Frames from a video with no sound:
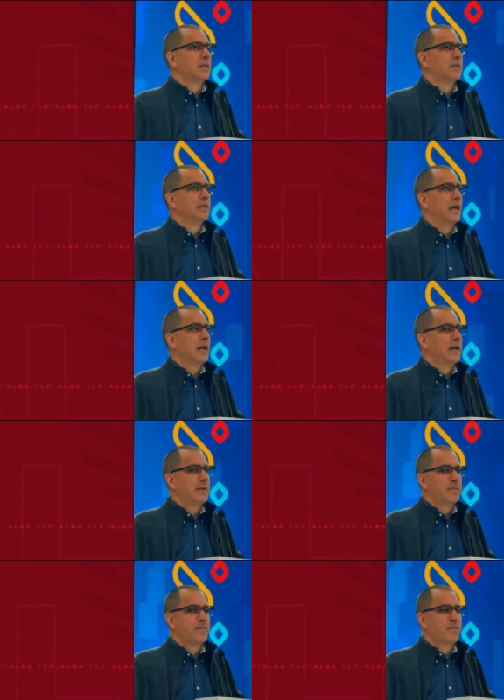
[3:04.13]
I am here
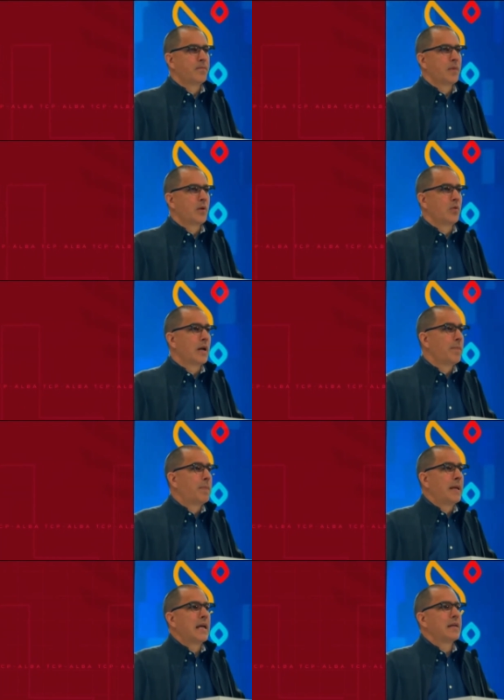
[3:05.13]
to tell you about an
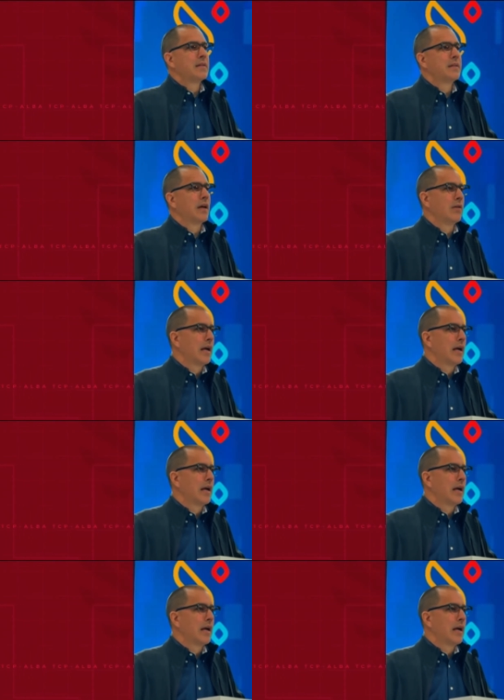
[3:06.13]
experience,